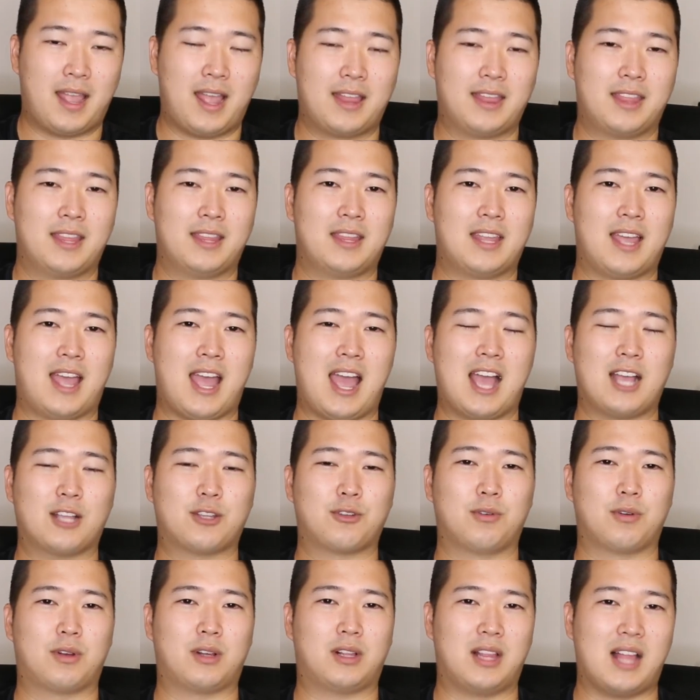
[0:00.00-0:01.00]
And then the
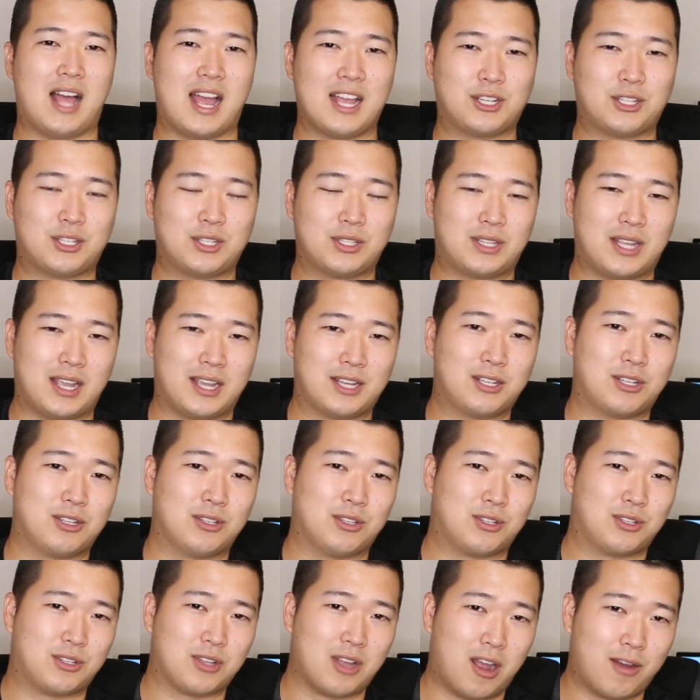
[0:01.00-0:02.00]
actual clash
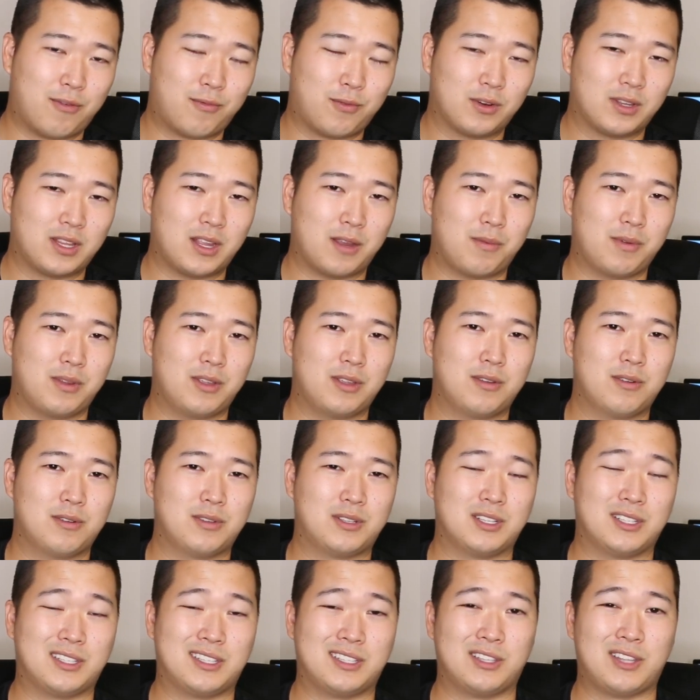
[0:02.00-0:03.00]
detection software that we
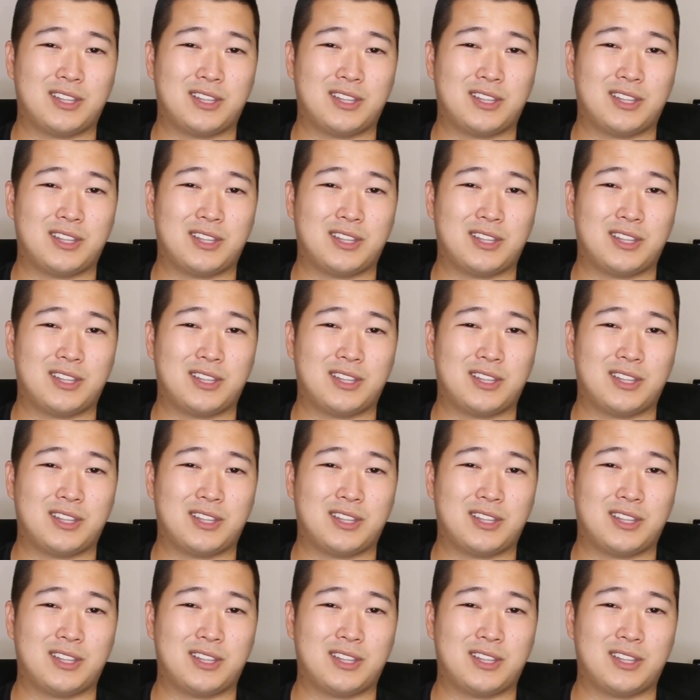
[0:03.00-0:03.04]
use is